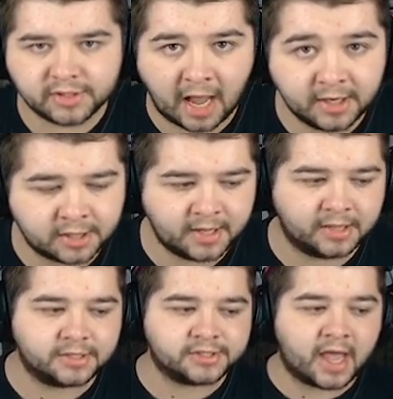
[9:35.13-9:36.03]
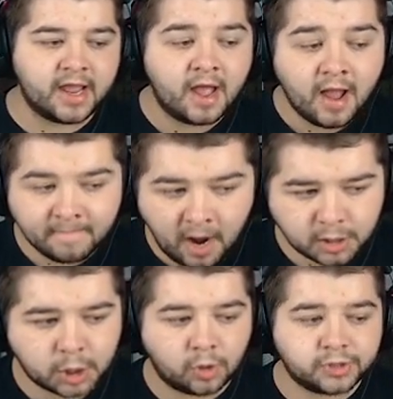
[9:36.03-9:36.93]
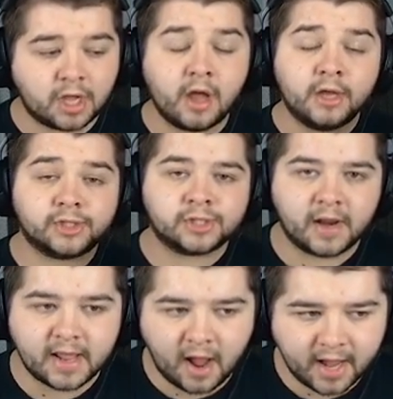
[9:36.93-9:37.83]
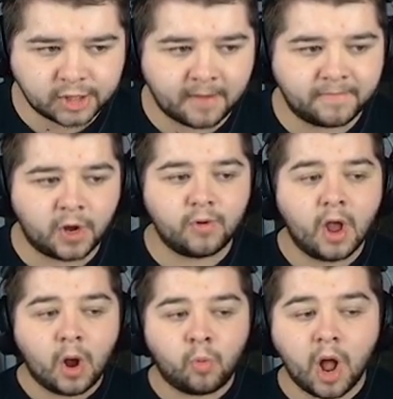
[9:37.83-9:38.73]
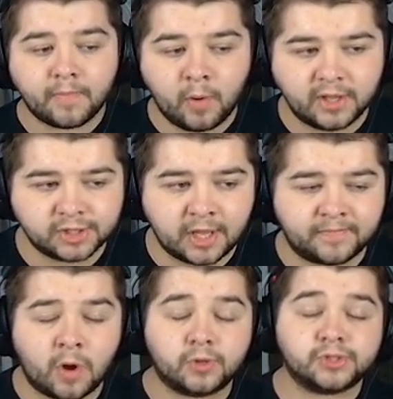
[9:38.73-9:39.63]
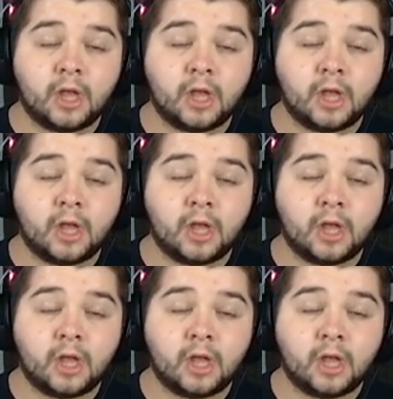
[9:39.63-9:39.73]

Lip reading: tactic at the end of the day. Much shorter, slightly higher tempo, work ball into the box